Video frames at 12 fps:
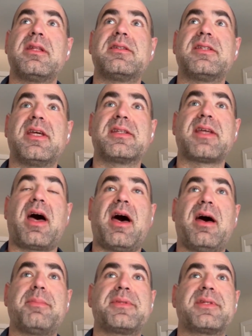CS
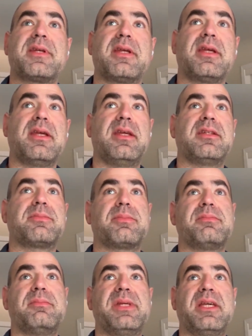ops
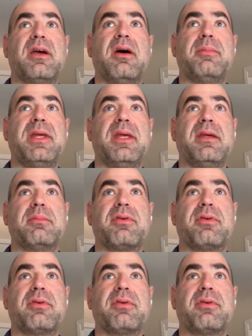is becoming